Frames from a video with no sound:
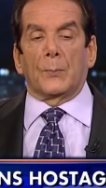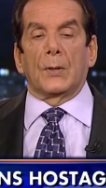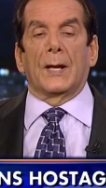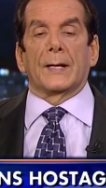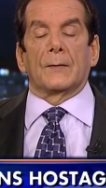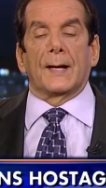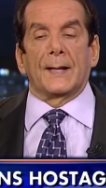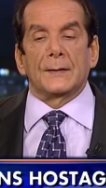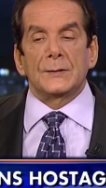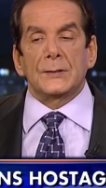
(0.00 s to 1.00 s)
player.
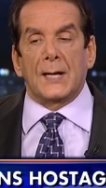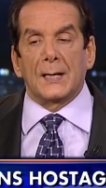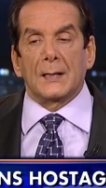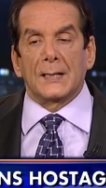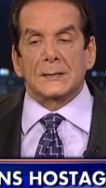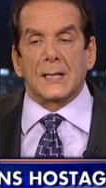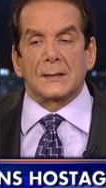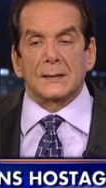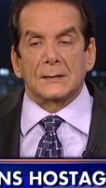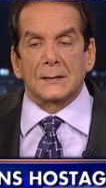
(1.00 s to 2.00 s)
And this highlights, I
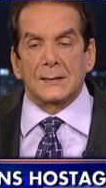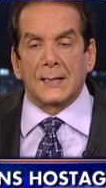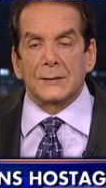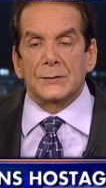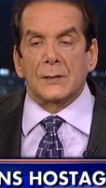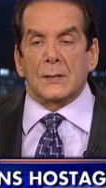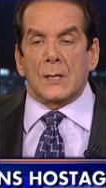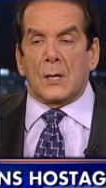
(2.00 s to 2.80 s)
think, the danger.